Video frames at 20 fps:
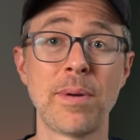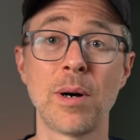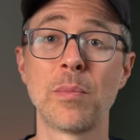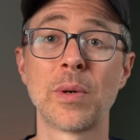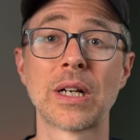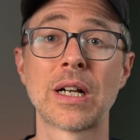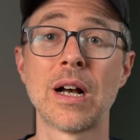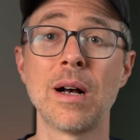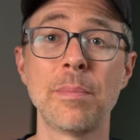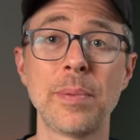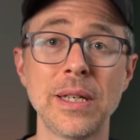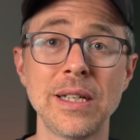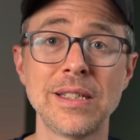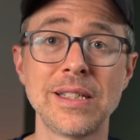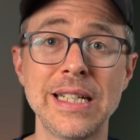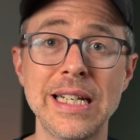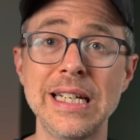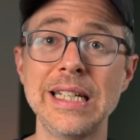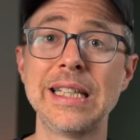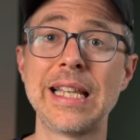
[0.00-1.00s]
But when
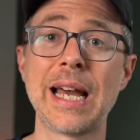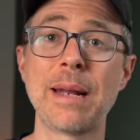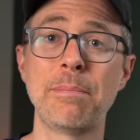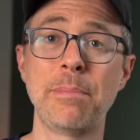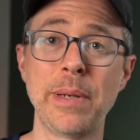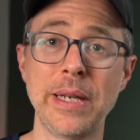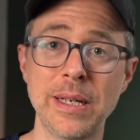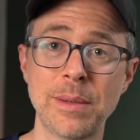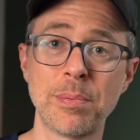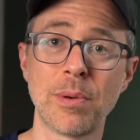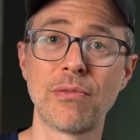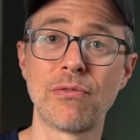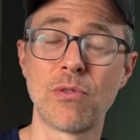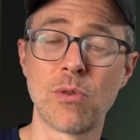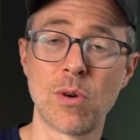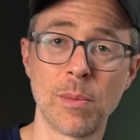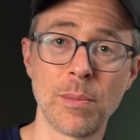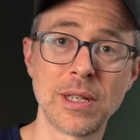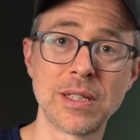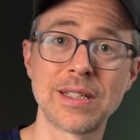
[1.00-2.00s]
companies need that peak
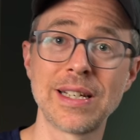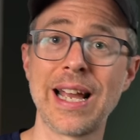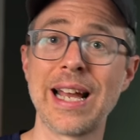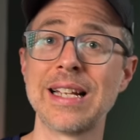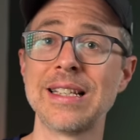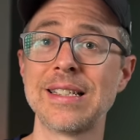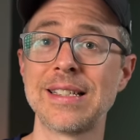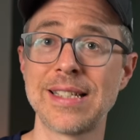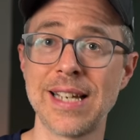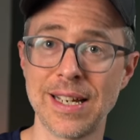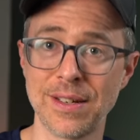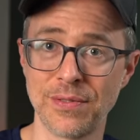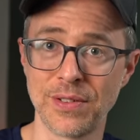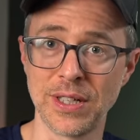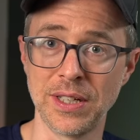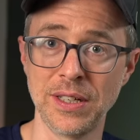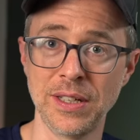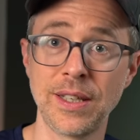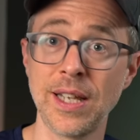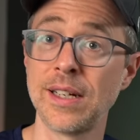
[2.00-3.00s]
performance and
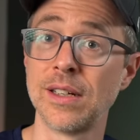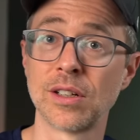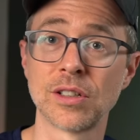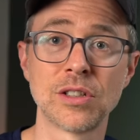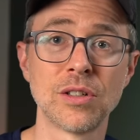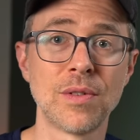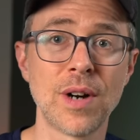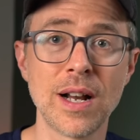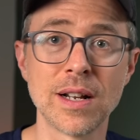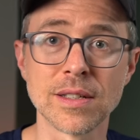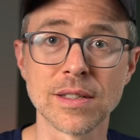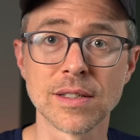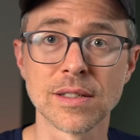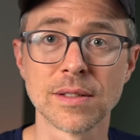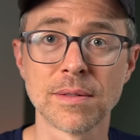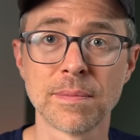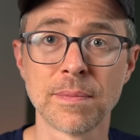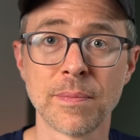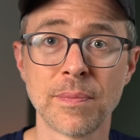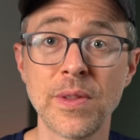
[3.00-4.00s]
safety, they look to Rust.